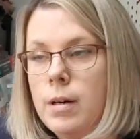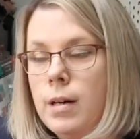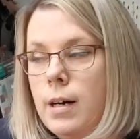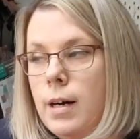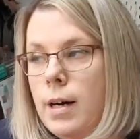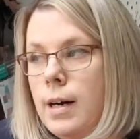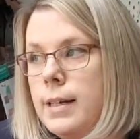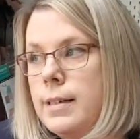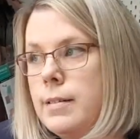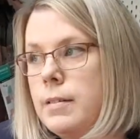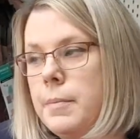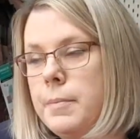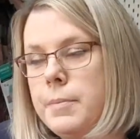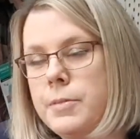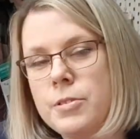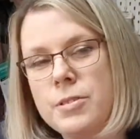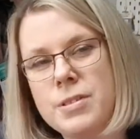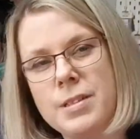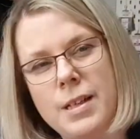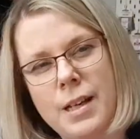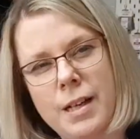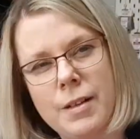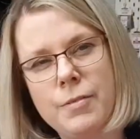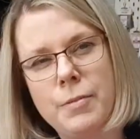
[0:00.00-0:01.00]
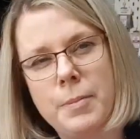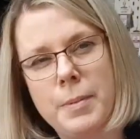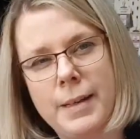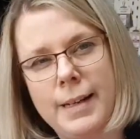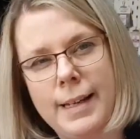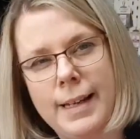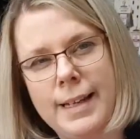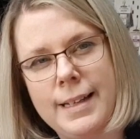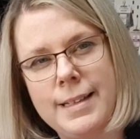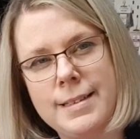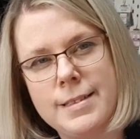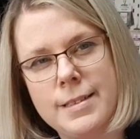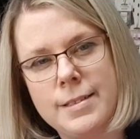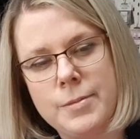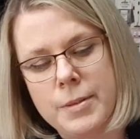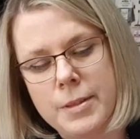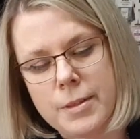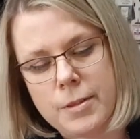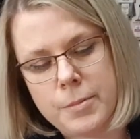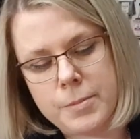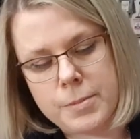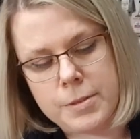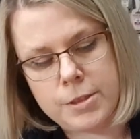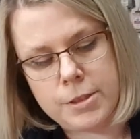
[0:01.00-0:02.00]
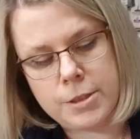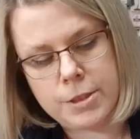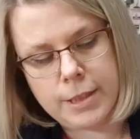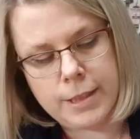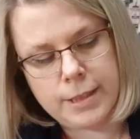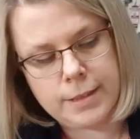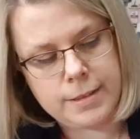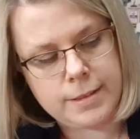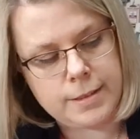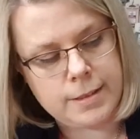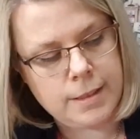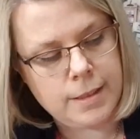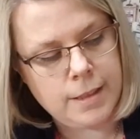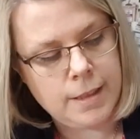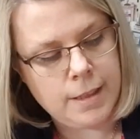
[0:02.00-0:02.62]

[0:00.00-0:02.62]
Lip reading: I'm just kind of a bit lazy when it comes to jeans